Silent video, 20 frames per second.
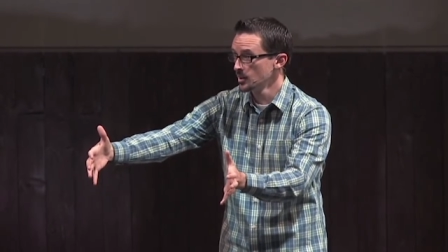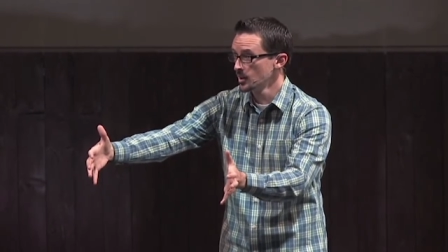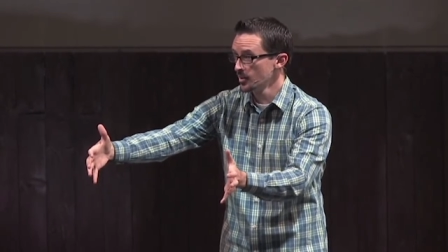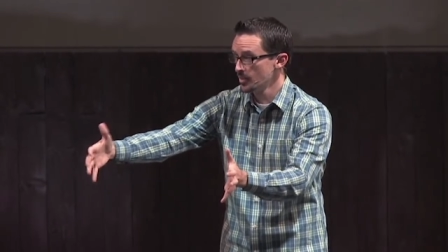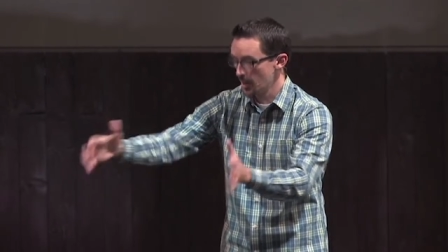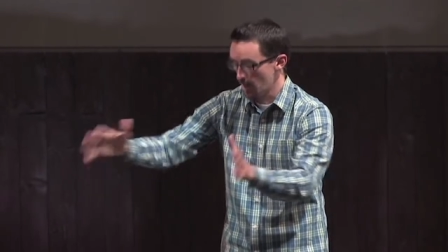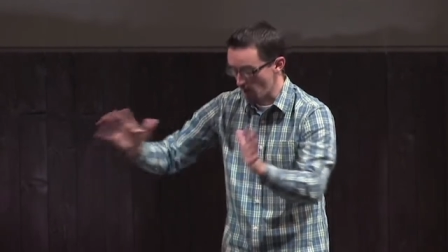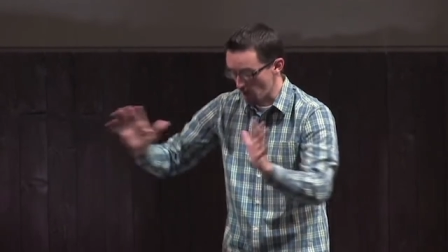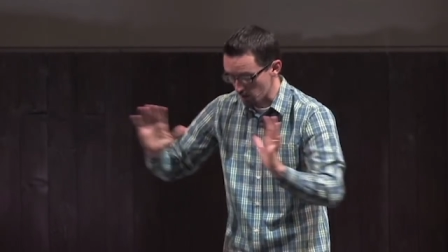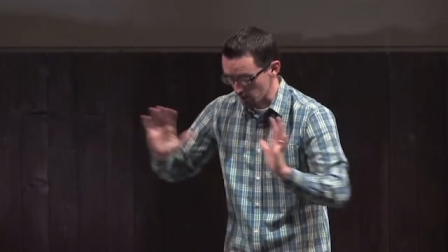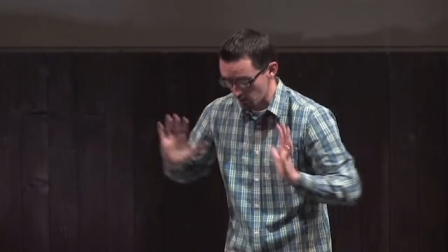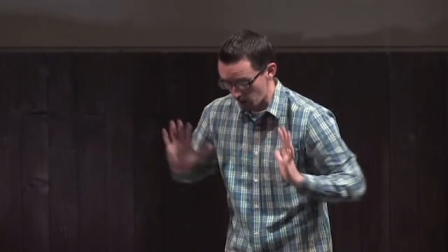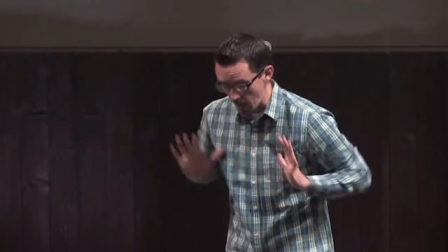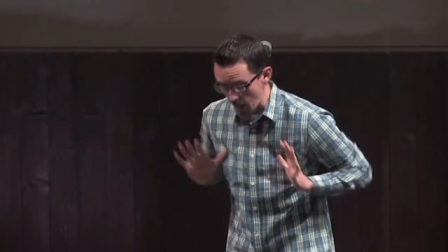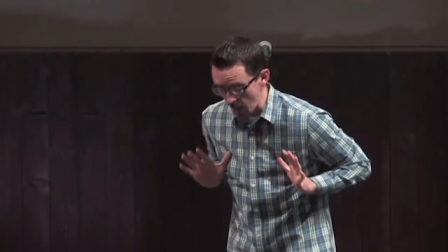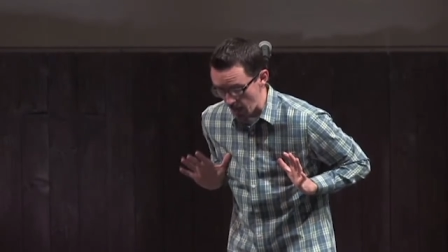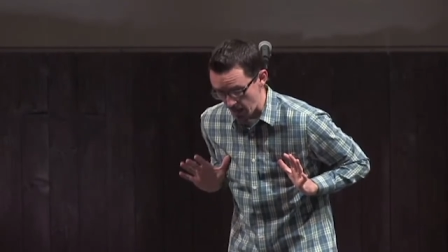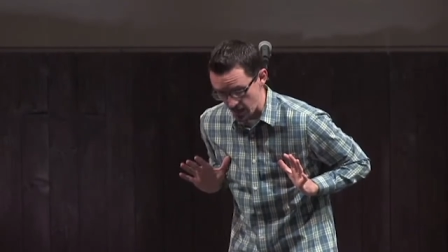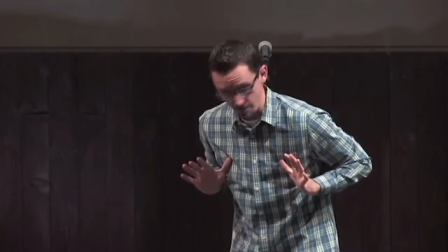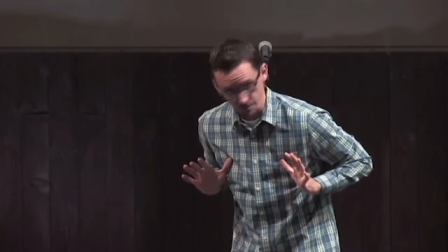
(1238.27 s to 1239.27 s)
That our
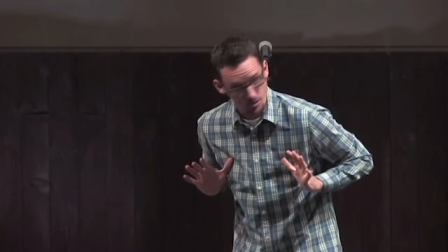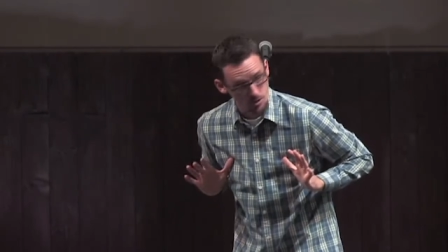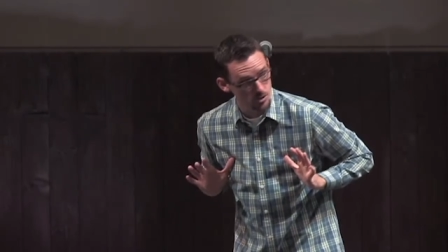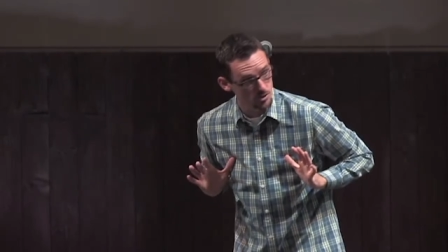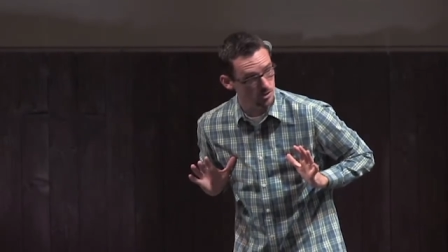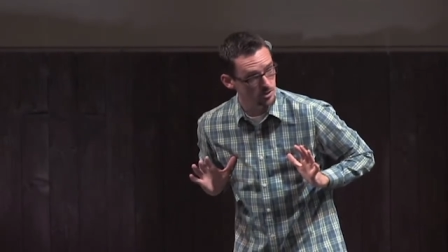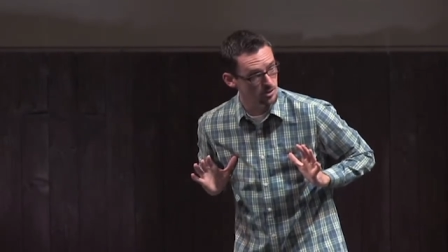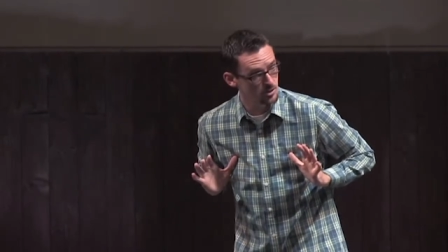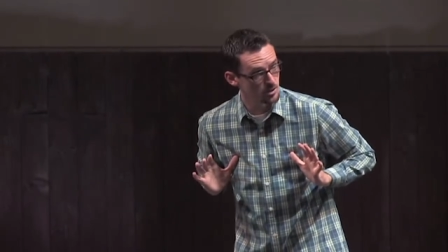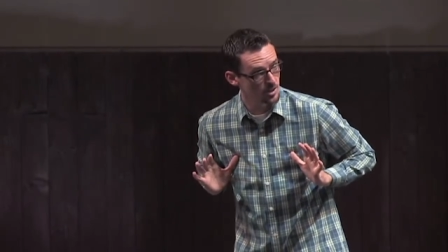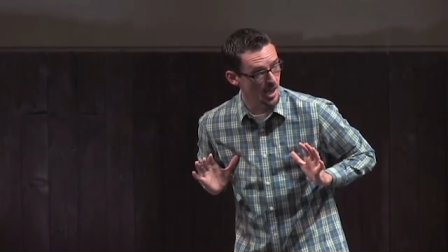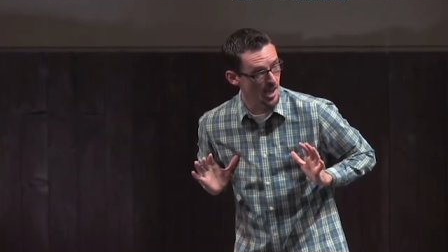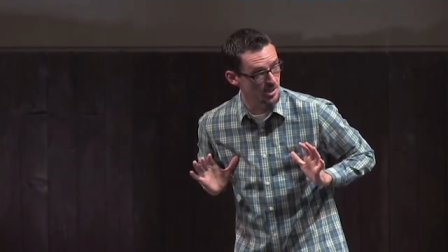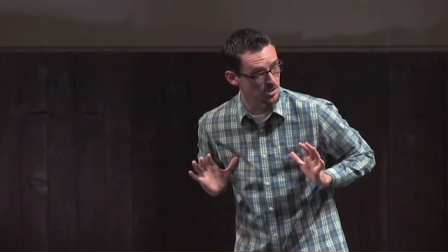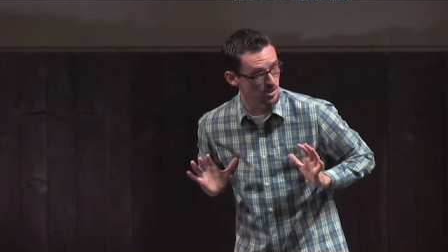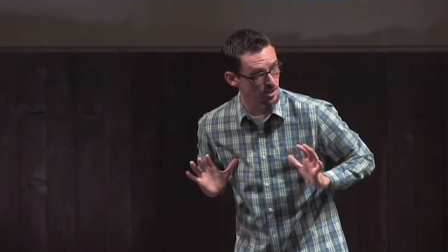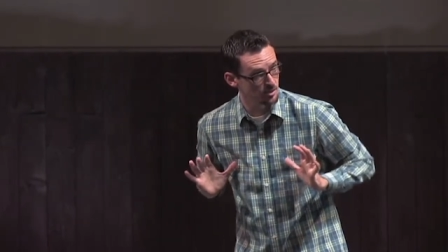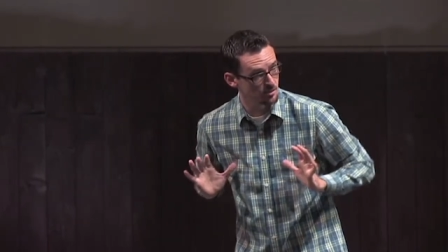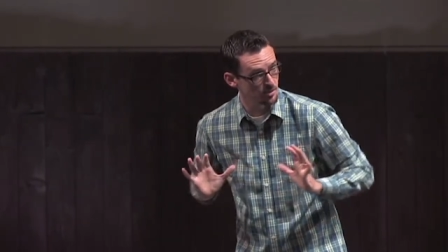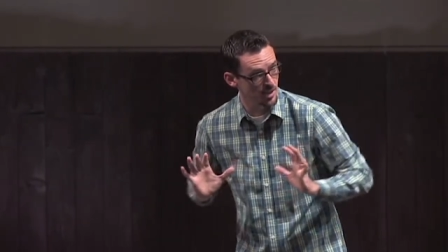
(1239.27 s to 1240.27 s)
lives as
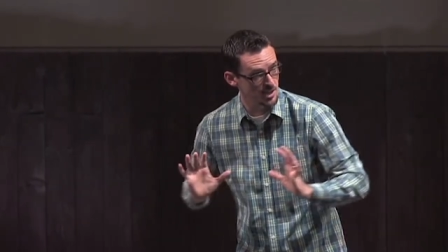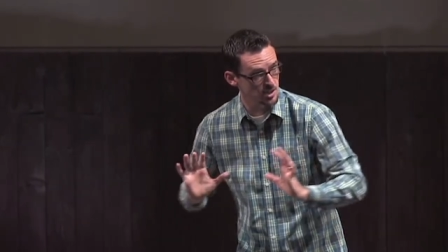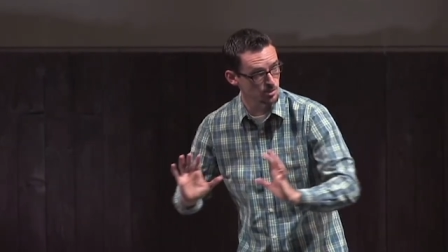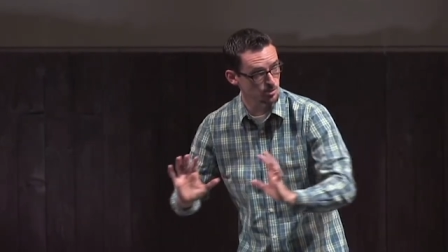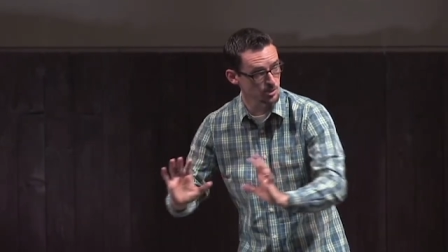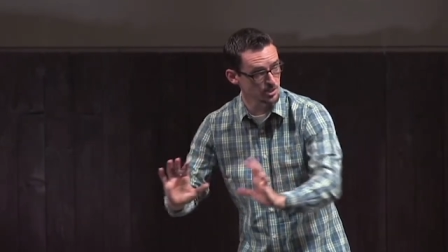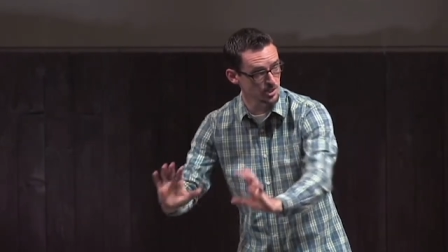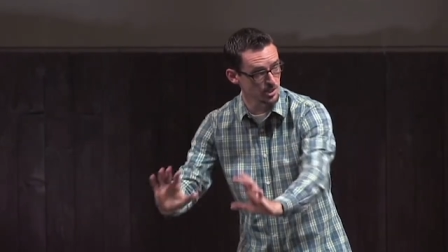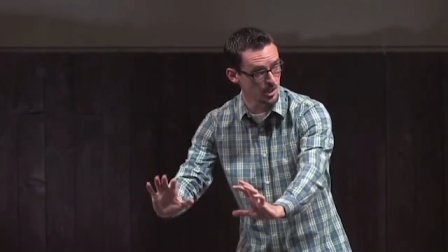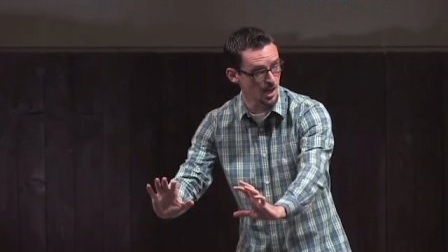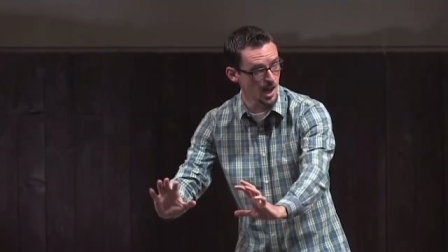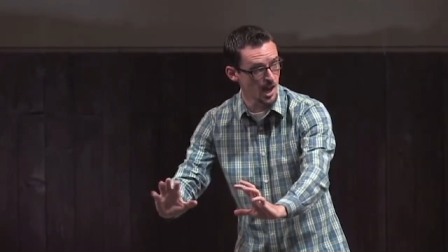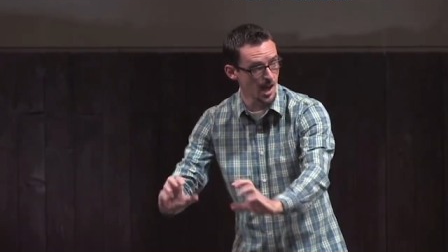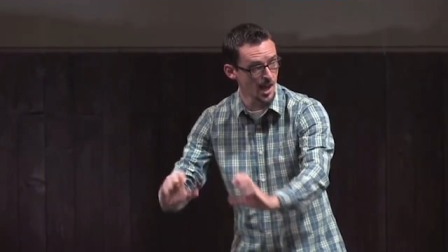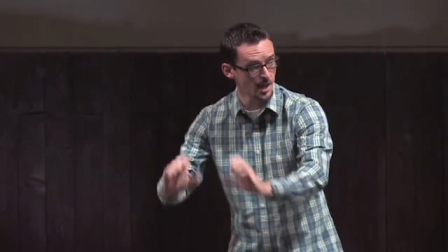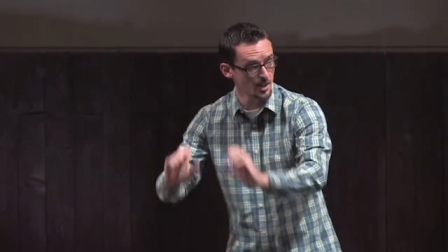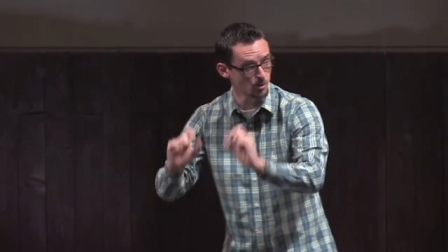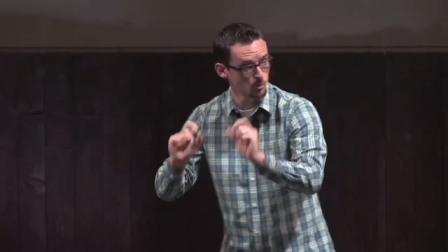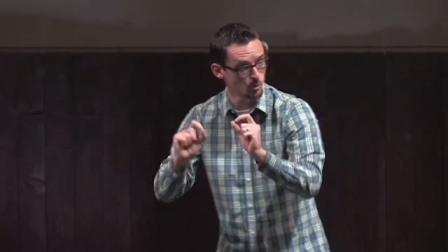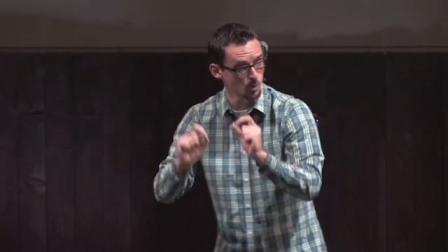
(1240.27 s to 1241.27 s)
an investment to
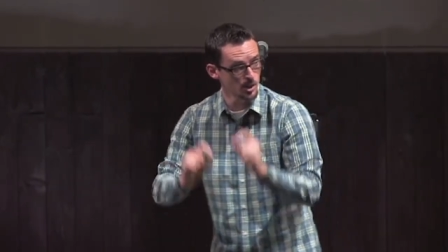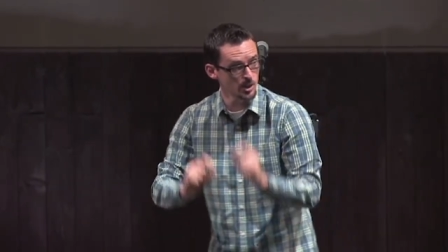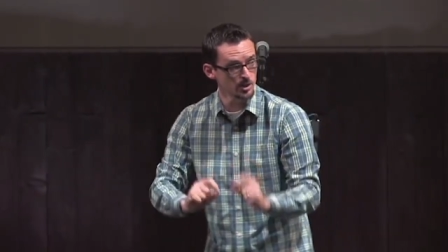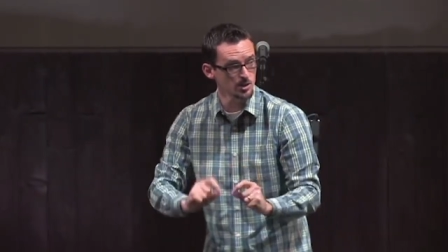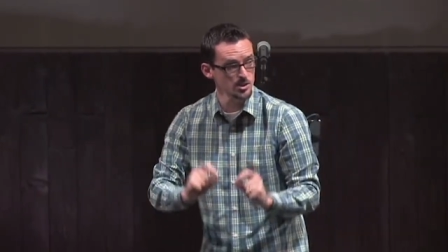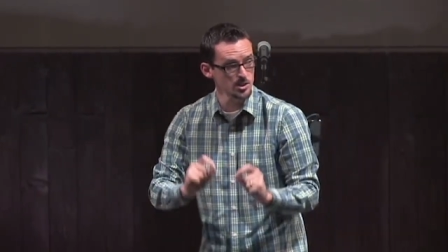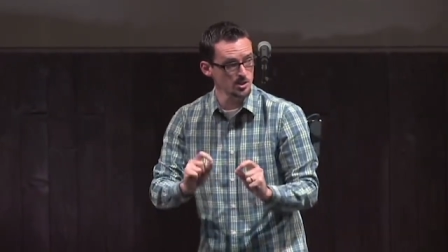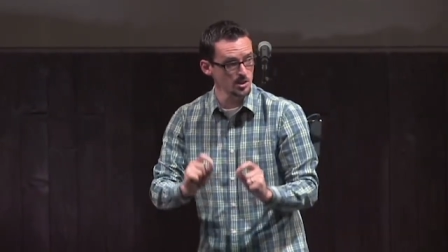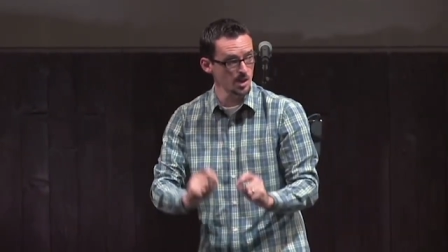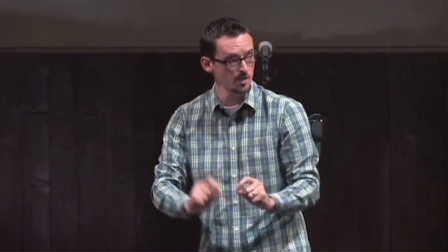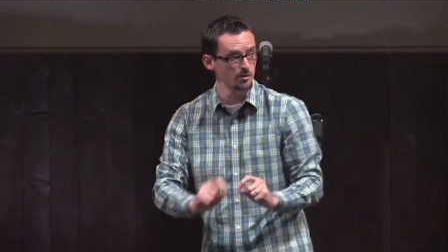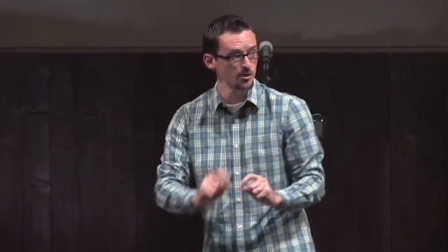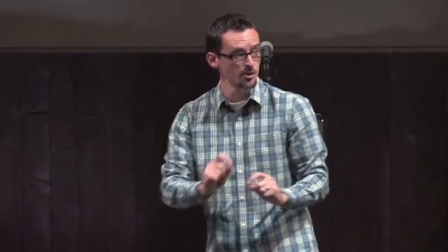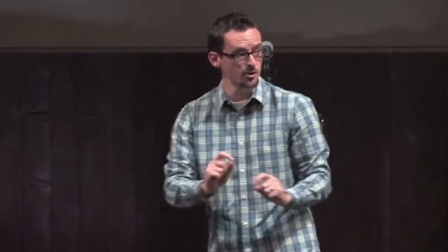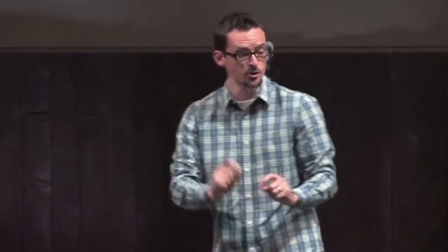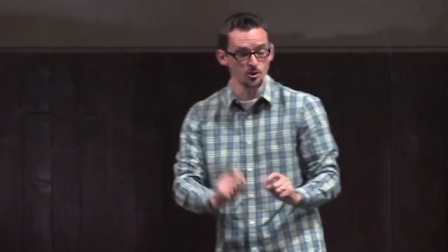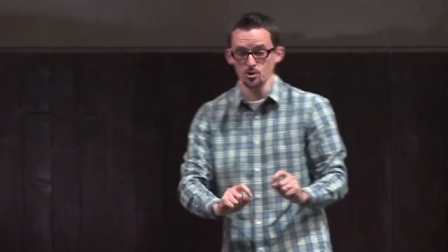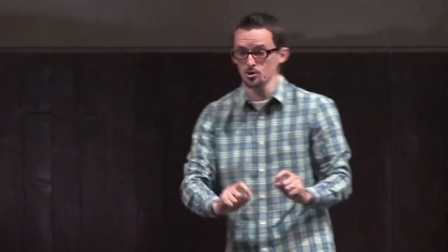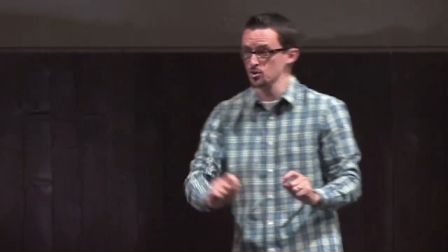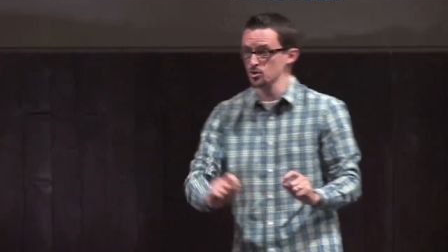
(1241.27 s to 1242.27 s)
God will suffer through